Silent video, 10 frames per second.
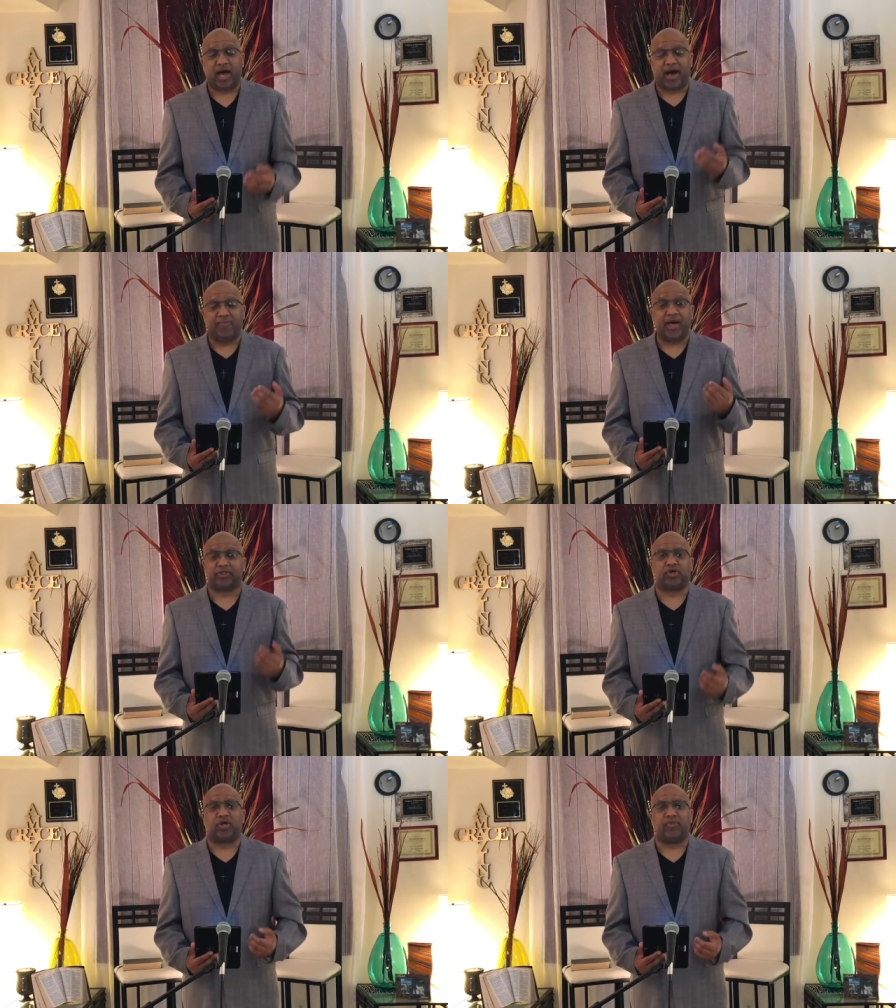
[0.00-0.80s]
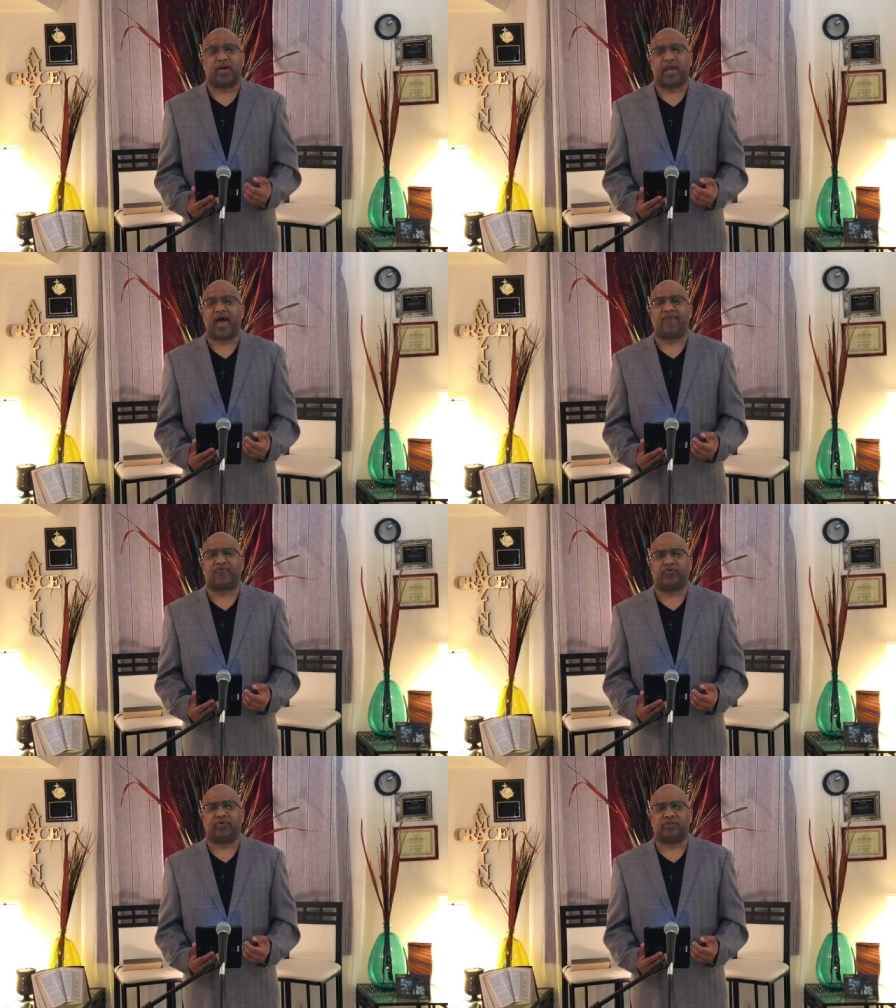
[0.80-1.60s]
I'm not talking about
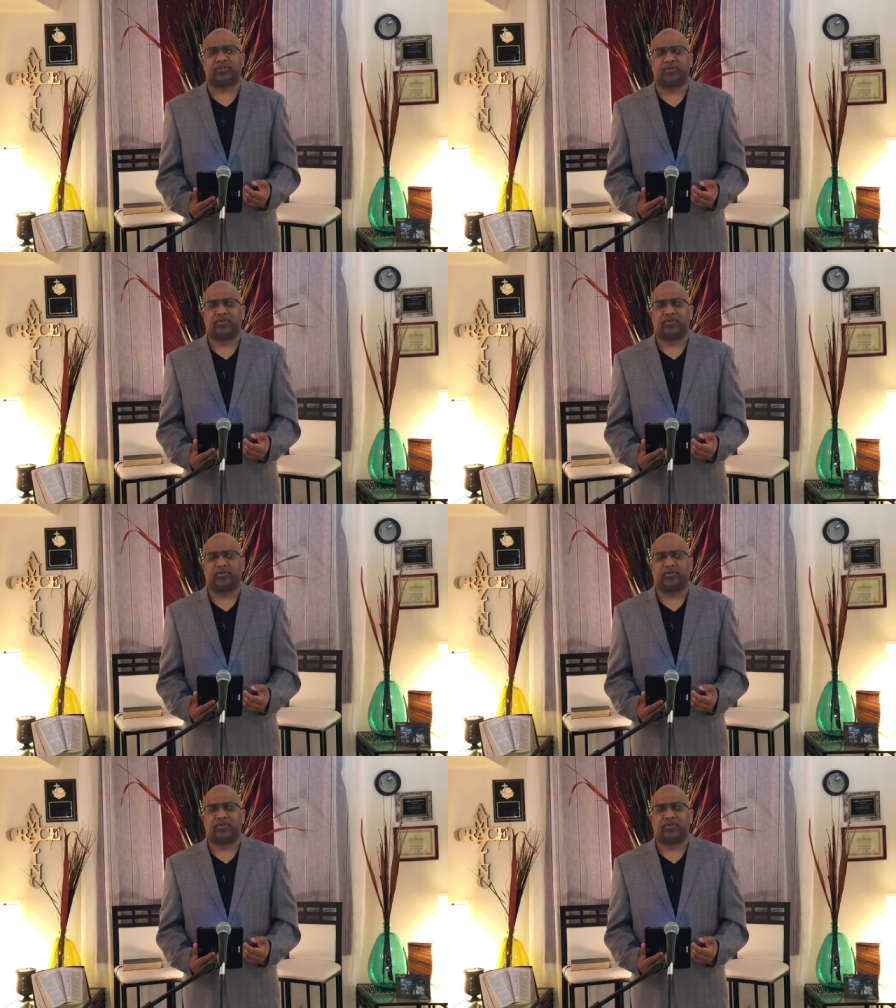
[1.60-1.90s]
afterwards.